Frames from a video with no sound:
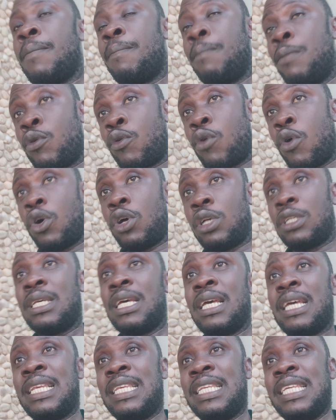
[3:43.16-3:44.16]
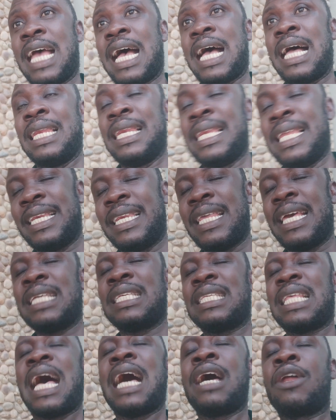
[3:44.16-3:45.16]
because their
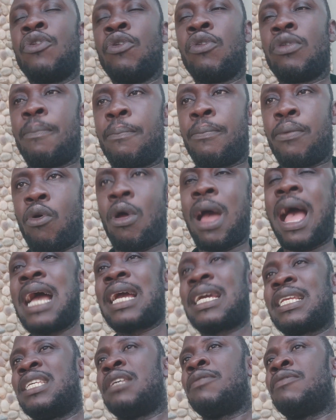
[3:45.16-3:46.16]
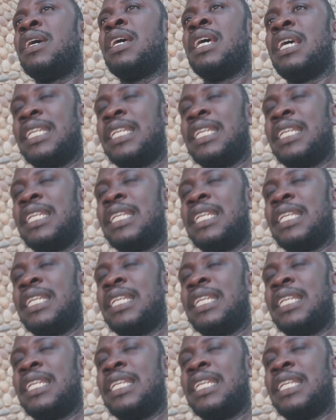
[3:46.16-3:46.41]
leaders are not proactive.